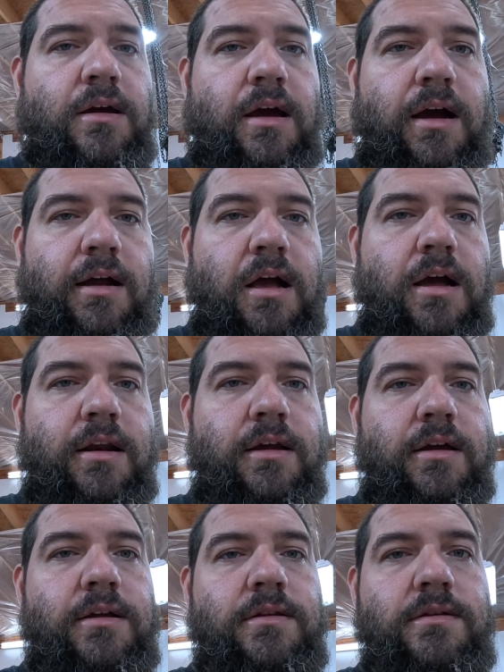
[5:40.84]
I got
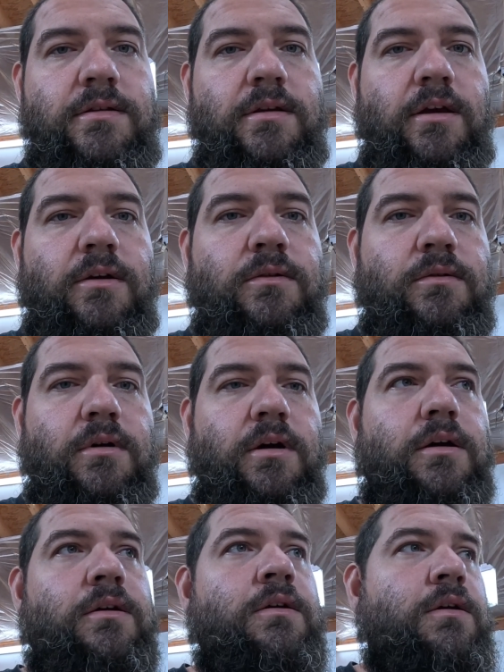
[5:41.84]
it,
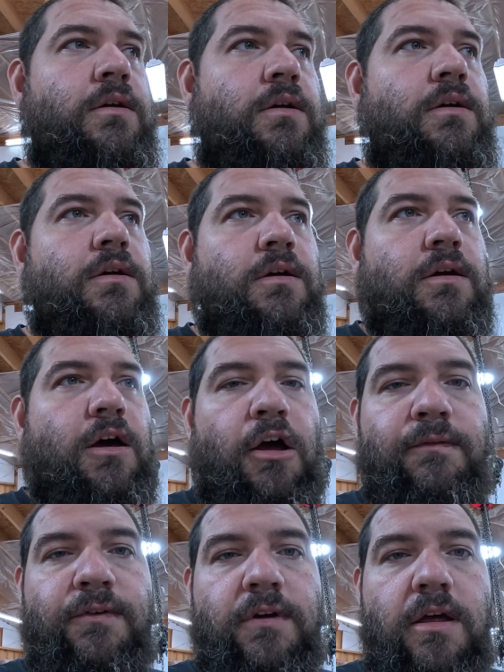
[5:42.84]
so
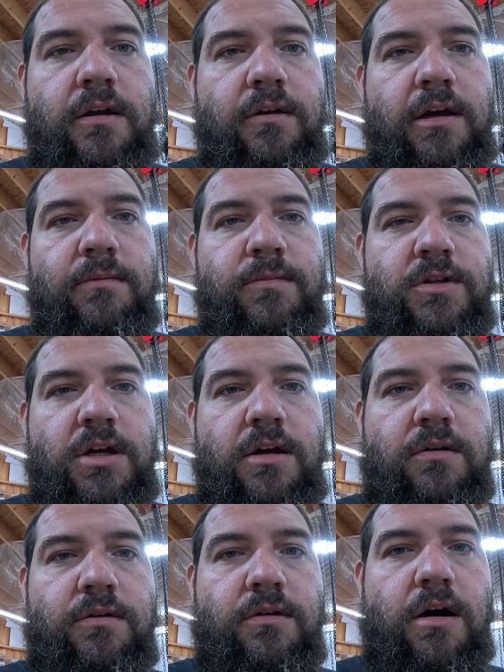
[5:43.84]
hopefully that'll help the
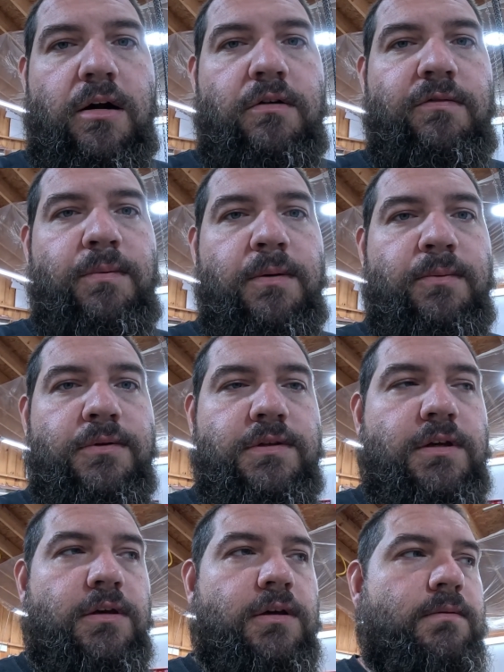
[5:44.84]
channel grow if people
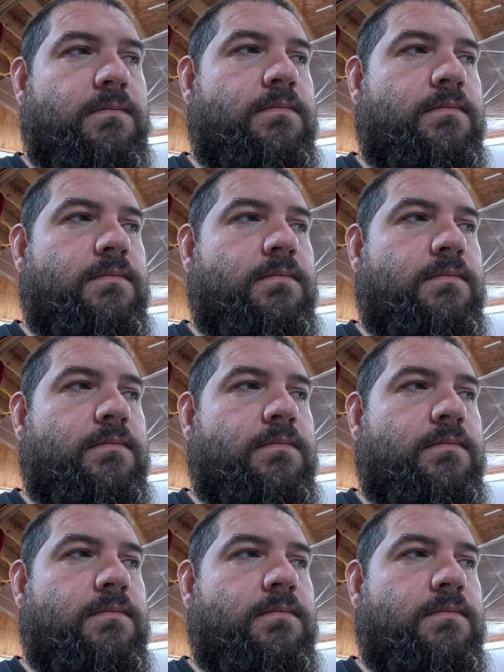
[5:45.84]
see it.